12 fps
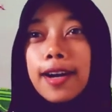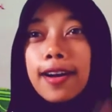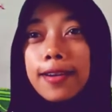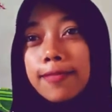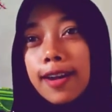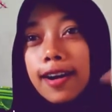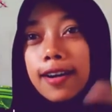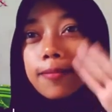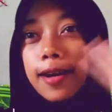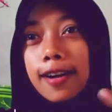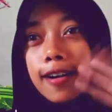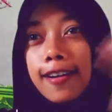Do you want to
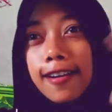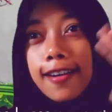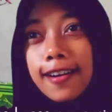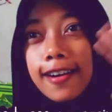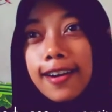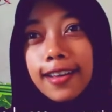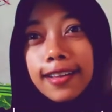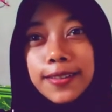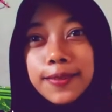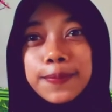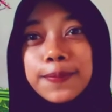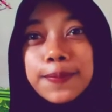build a
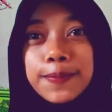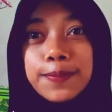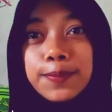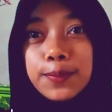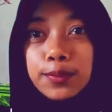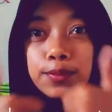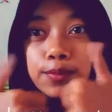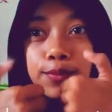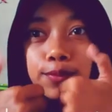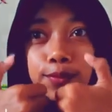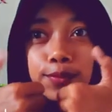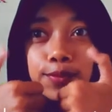snowman?
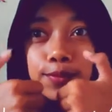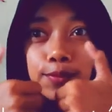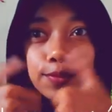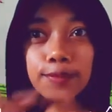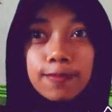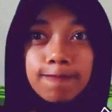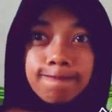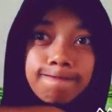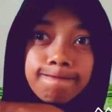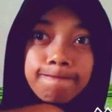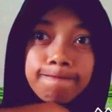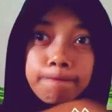Come
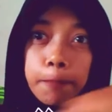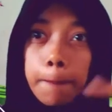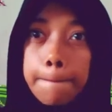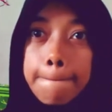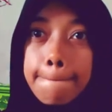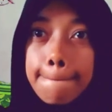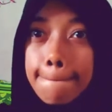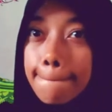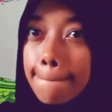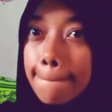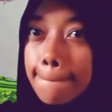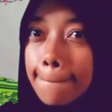on, let's go and
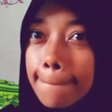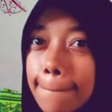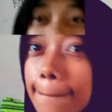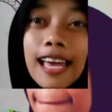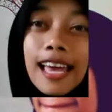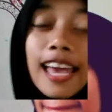play.